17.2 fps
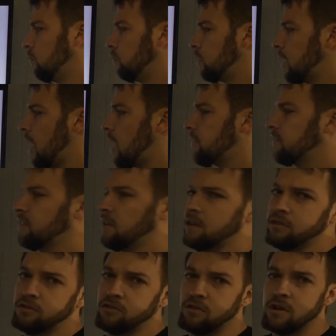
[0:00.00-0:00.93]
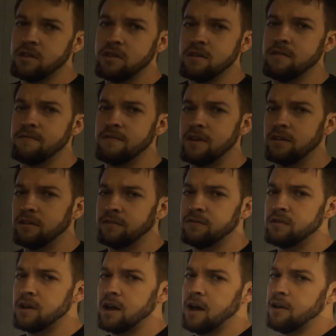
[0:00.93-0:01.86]
We ask that during the event,
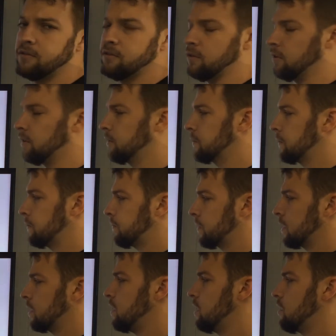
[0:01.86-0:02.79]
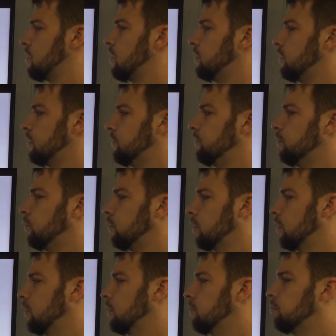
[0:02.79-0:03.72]
if you guys are getting onto the
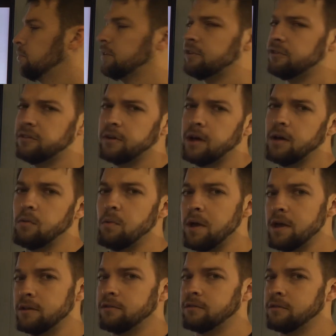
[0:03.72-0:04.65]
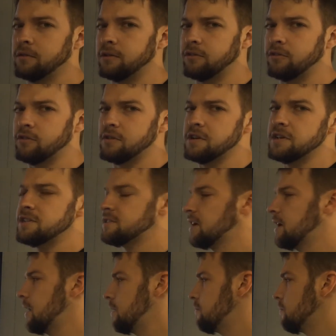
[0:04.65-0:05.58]
floor, please do not wait until it's your heat
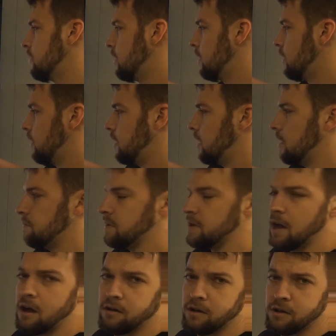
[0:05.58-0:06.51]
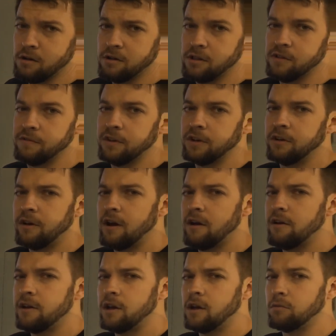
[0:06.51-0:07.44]
time and be out here in the vendor
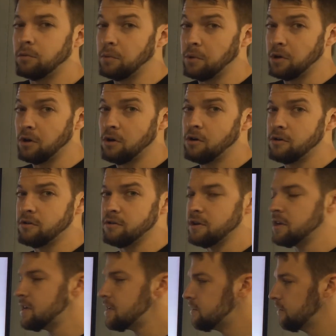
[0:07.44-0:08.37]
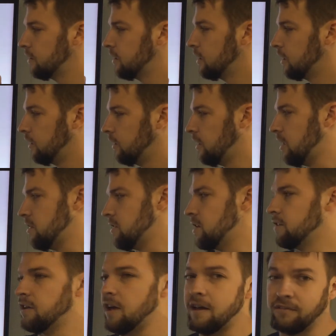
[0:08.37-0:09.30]
area when we call your heat,
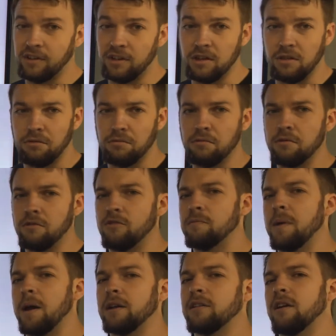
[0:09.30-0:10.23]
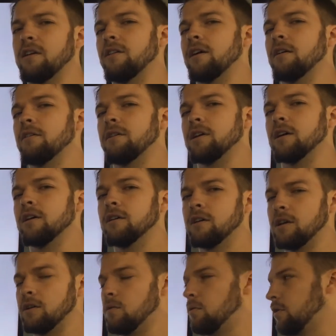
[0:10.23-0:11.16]
and then have to get through the spectator area
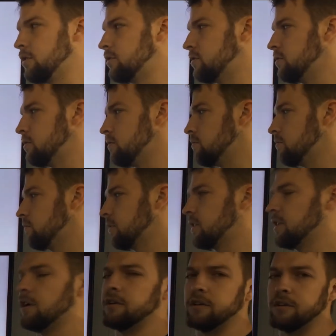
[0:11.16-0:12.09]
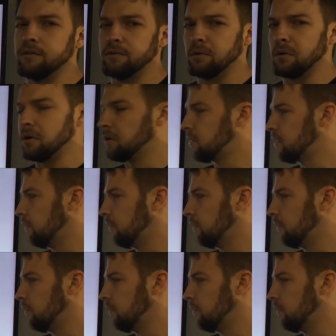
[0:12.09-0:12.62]
in order to get onto the floor.